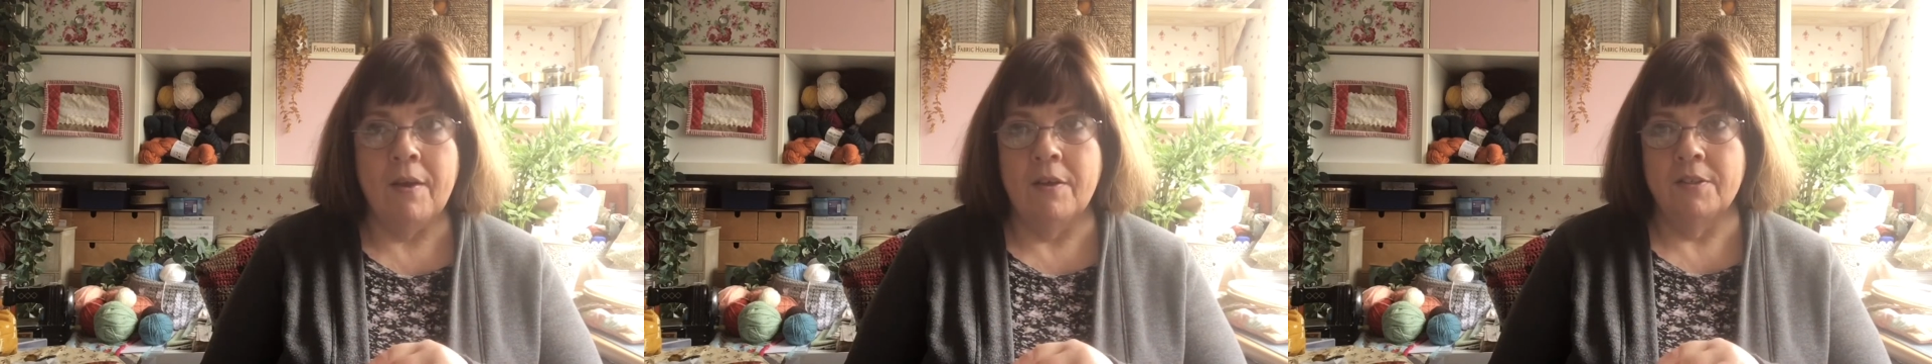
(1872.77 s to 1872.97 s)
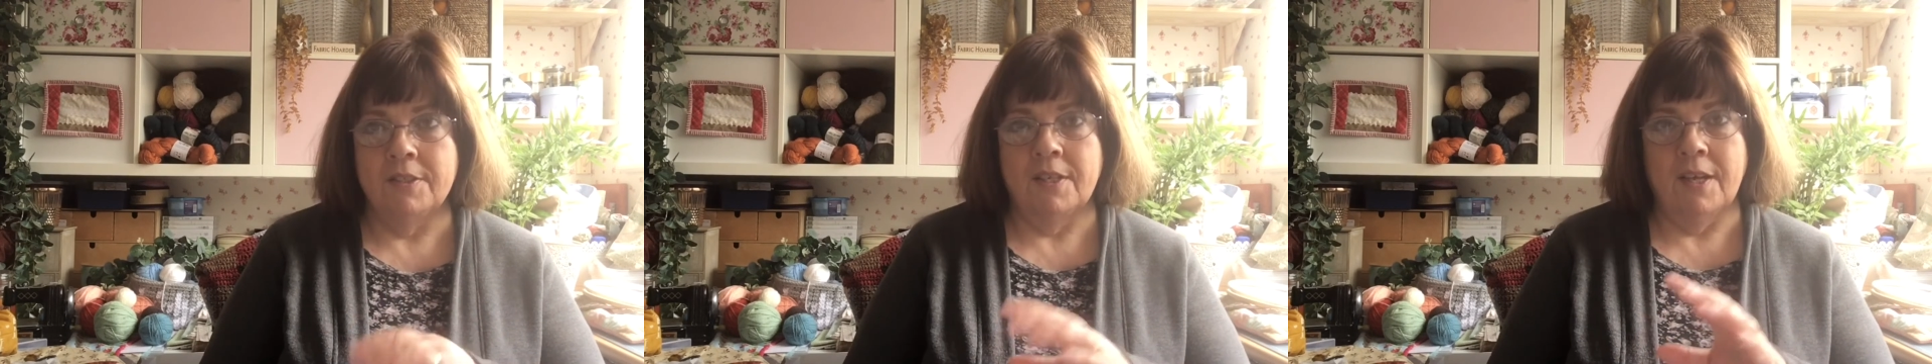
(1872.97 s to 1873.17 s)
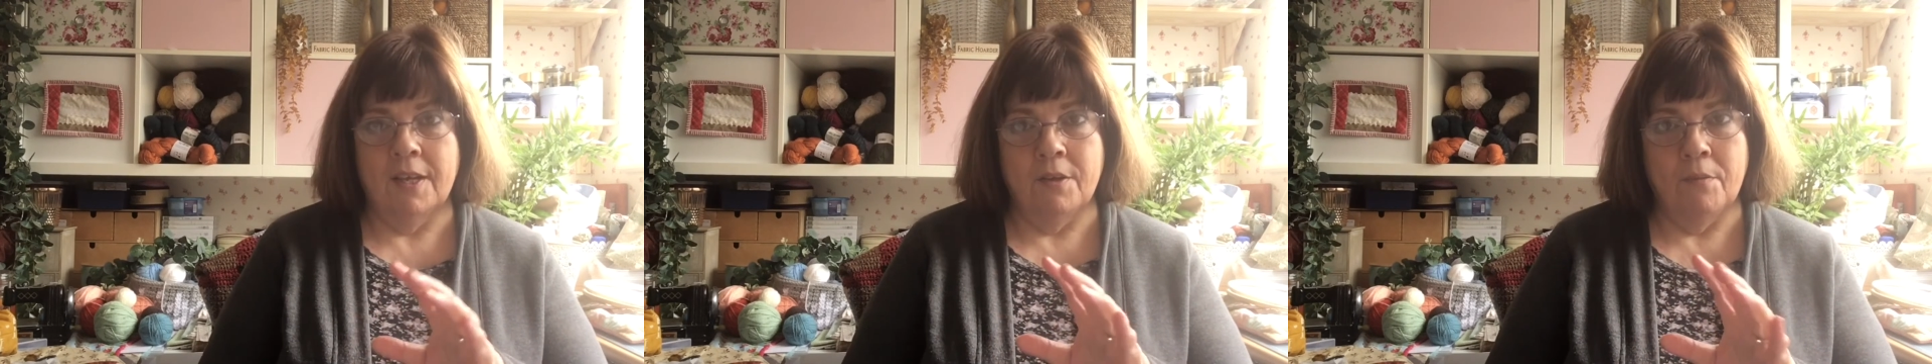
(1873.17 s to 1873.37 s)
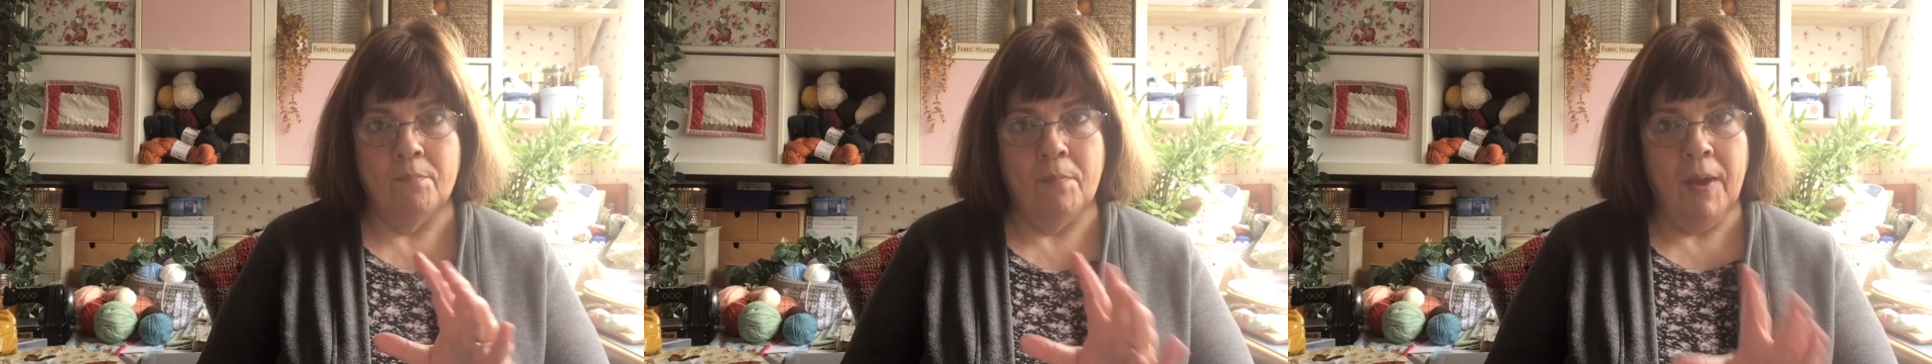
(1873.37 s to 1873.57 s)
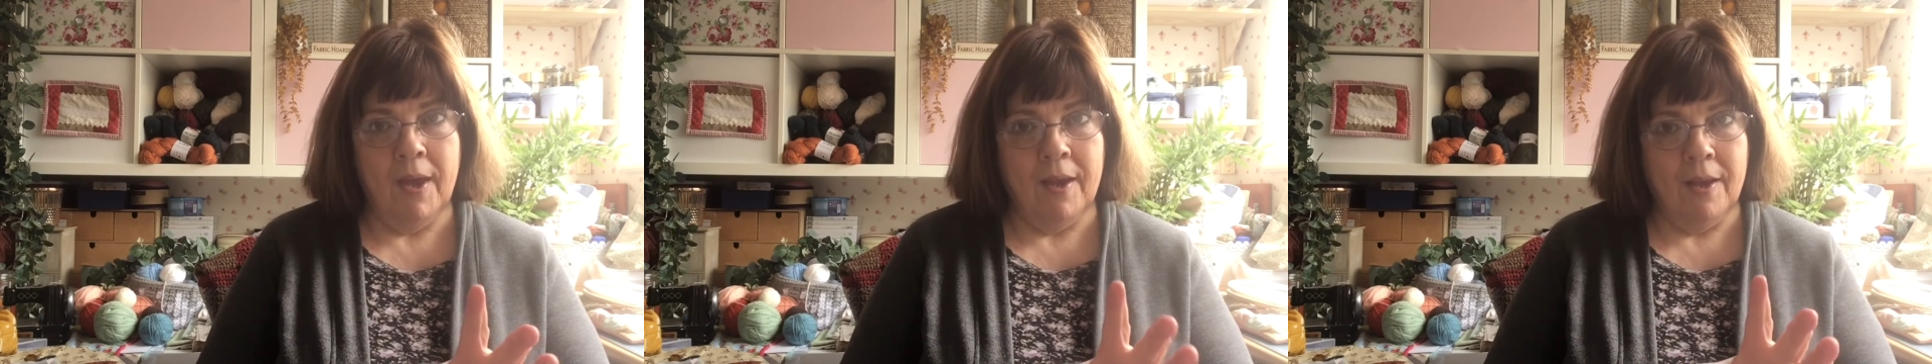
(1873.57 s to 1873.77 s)
because I'd had a
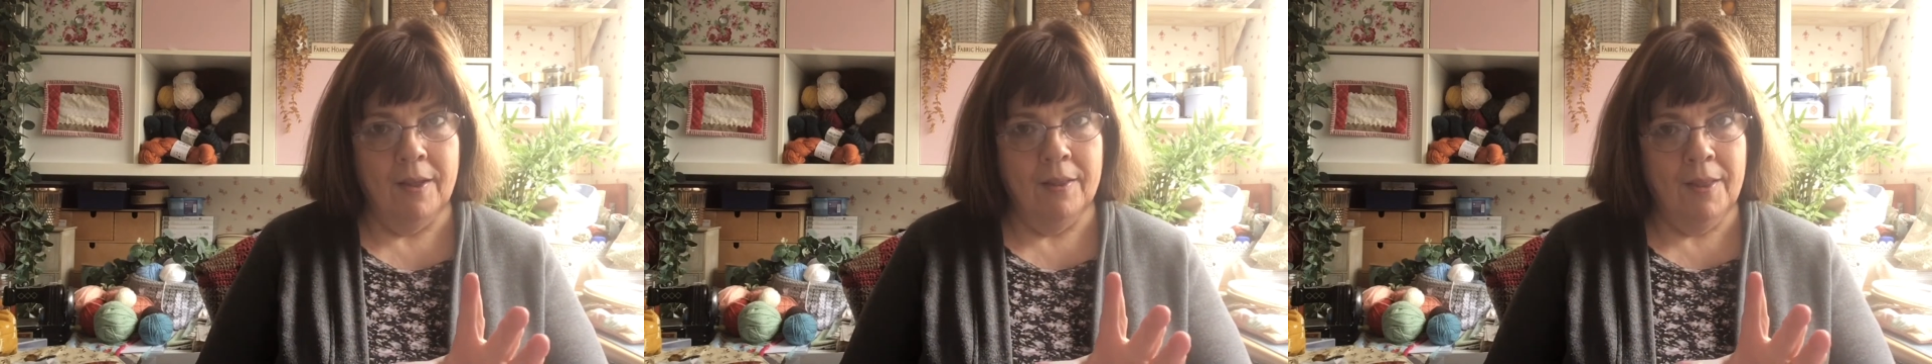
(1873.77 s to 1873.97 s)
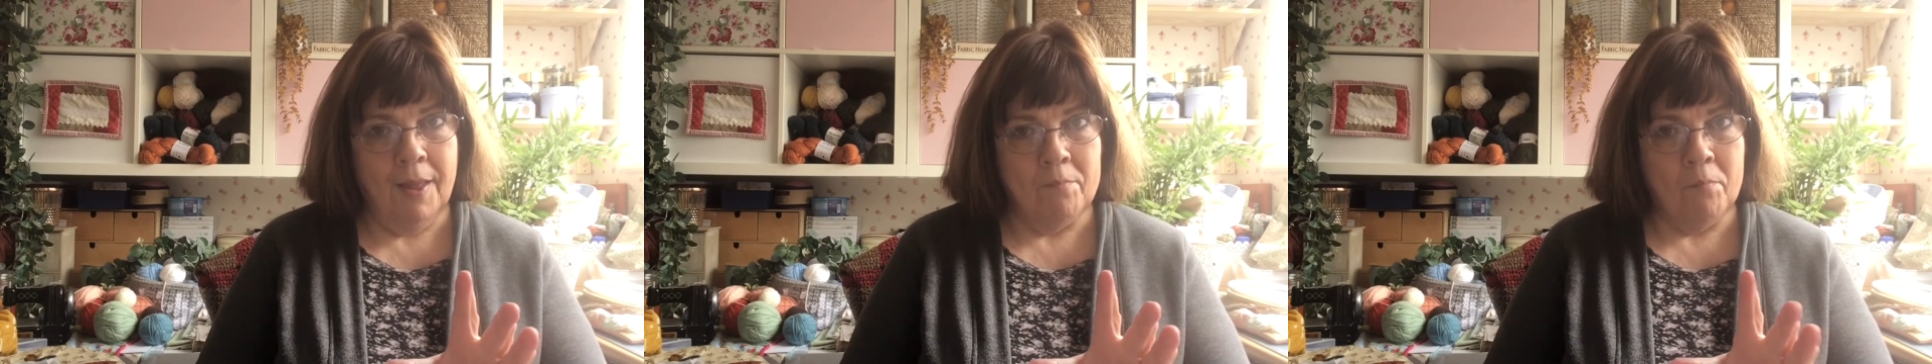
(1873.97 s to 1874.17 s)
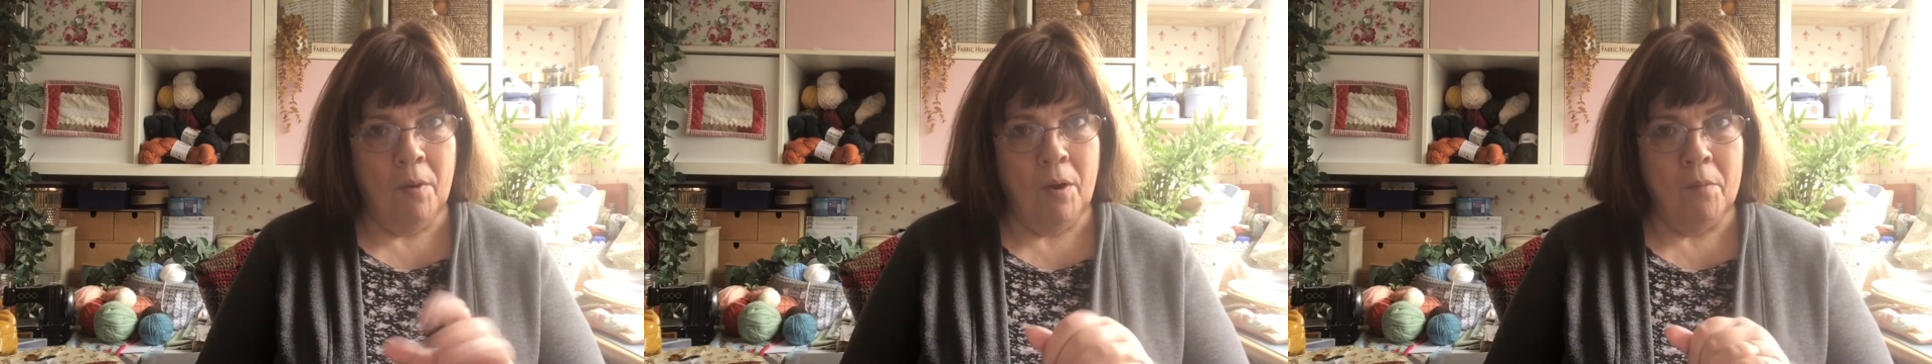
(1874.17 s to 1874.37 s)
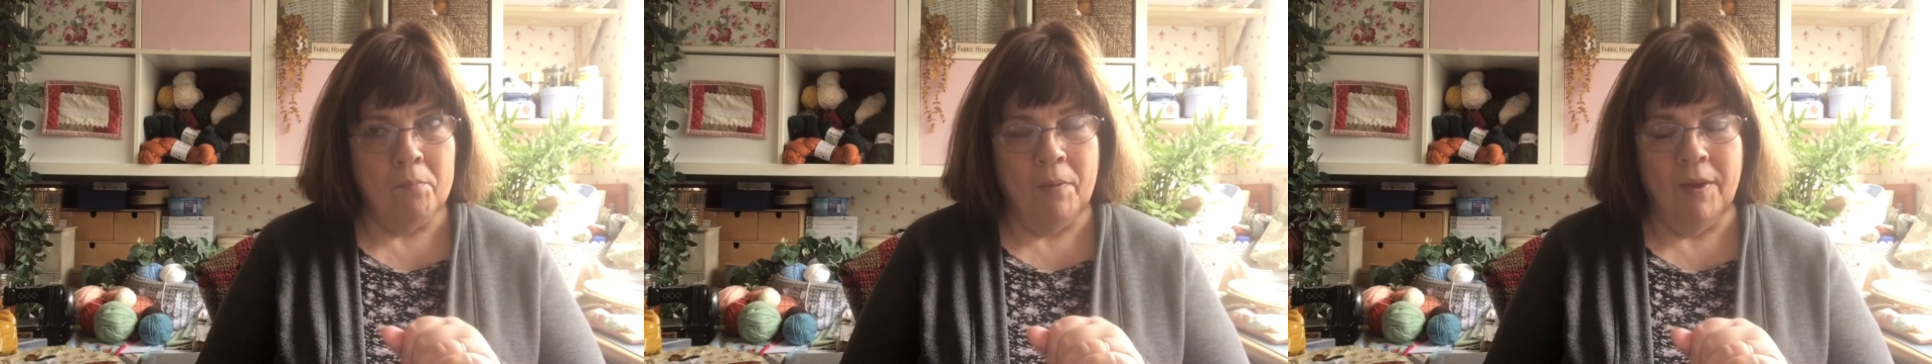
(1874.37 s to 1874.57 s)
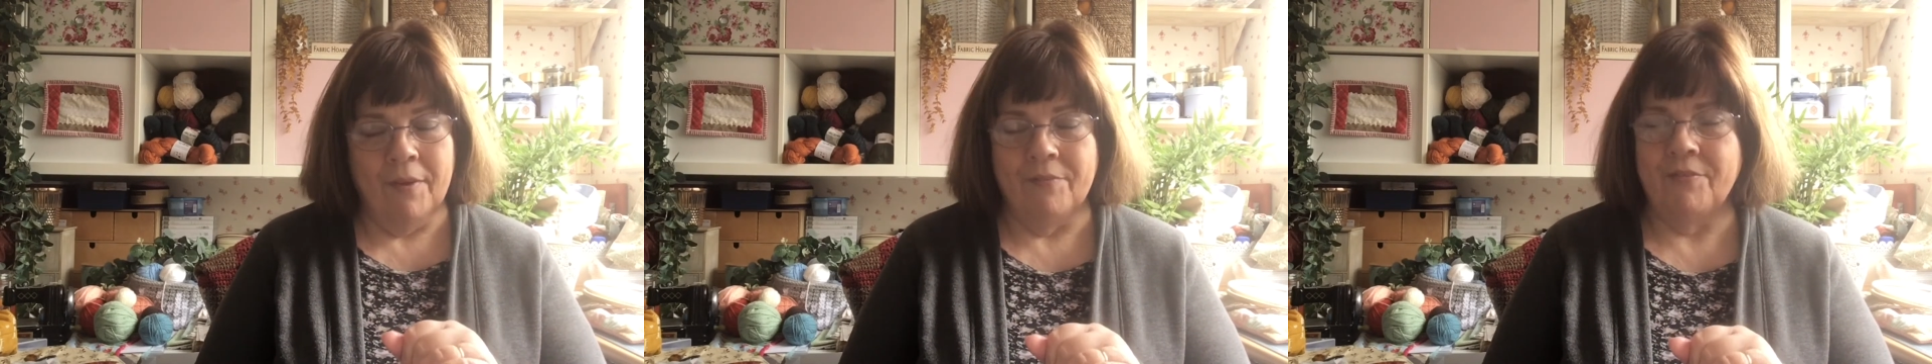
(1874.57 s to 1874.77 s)
big landmark
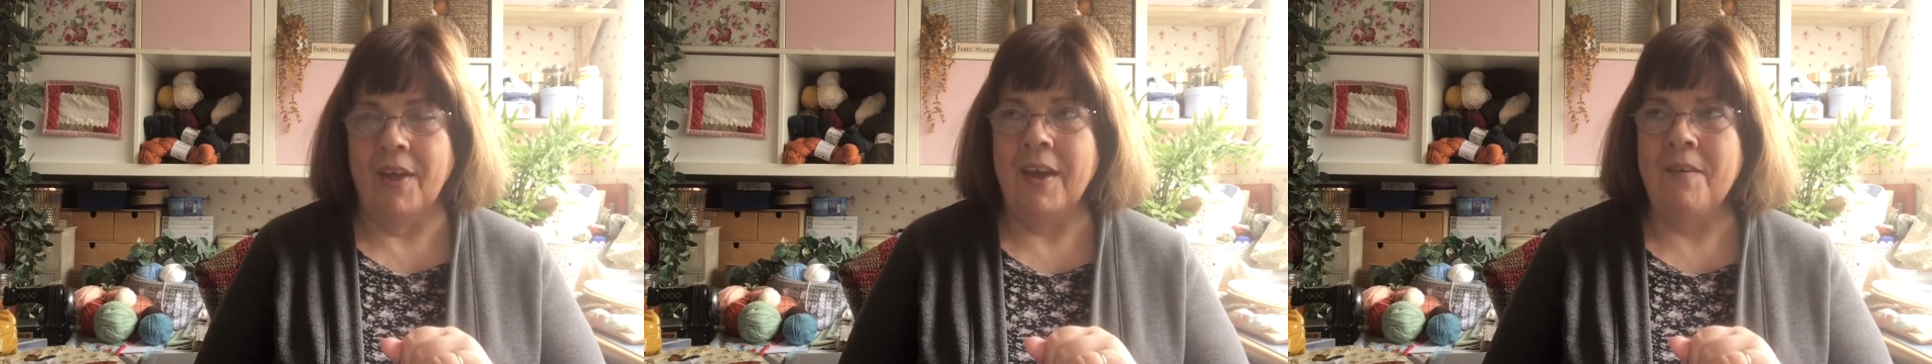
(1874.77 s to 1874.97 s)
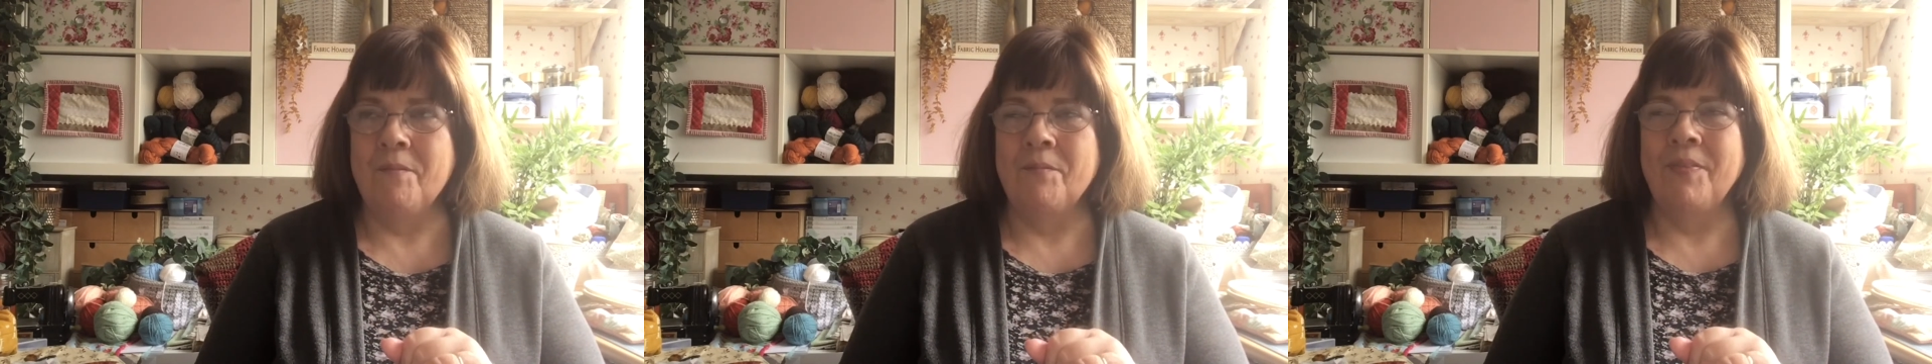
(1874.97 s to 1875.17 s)
birthday,